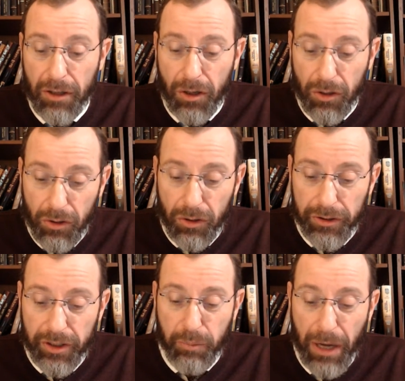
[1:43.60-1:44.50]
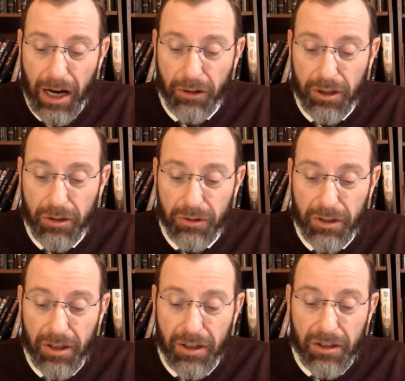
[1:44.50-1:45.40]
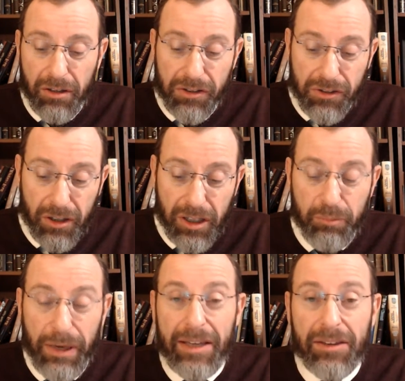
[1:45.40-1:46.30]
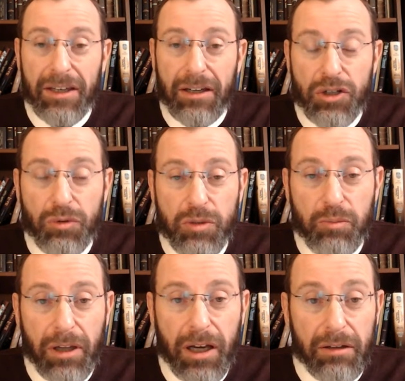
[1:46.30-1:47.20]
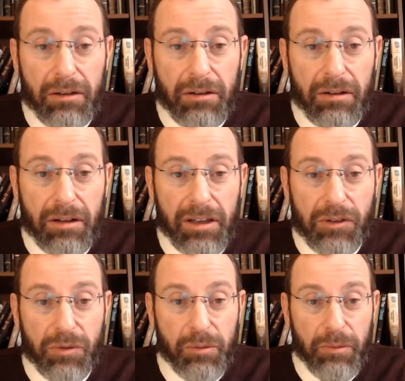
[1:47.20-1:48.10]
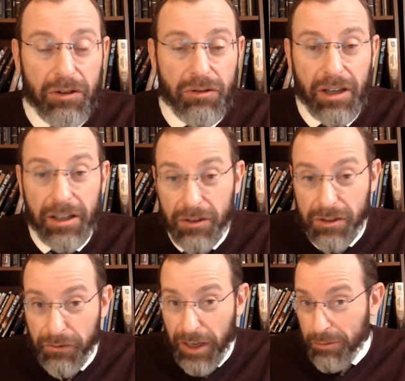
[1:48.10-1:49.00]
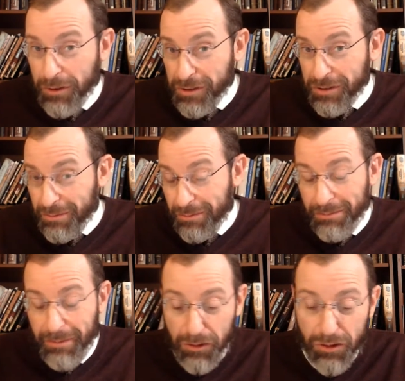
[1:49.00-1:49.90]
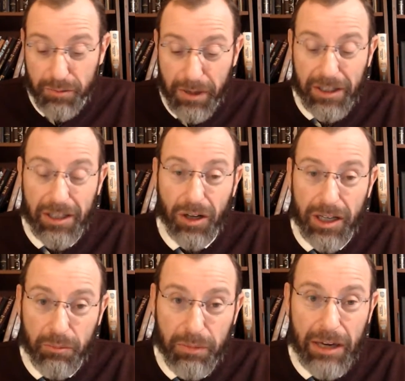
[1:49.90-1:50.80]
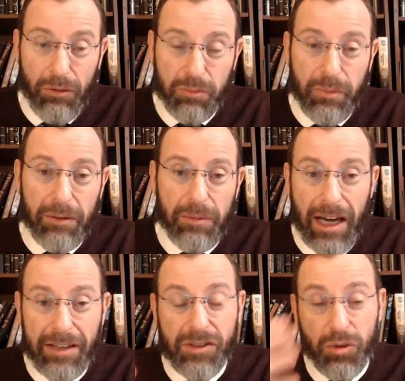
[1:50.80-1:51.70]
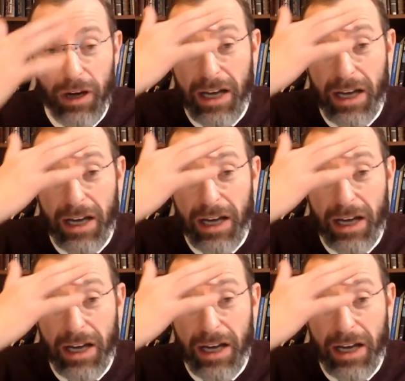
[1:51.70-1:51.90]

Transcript: or the Pharaoh started bathing in Jewish blood. That's what the Medrash, like there's a famous Medrash about. He had tsaras.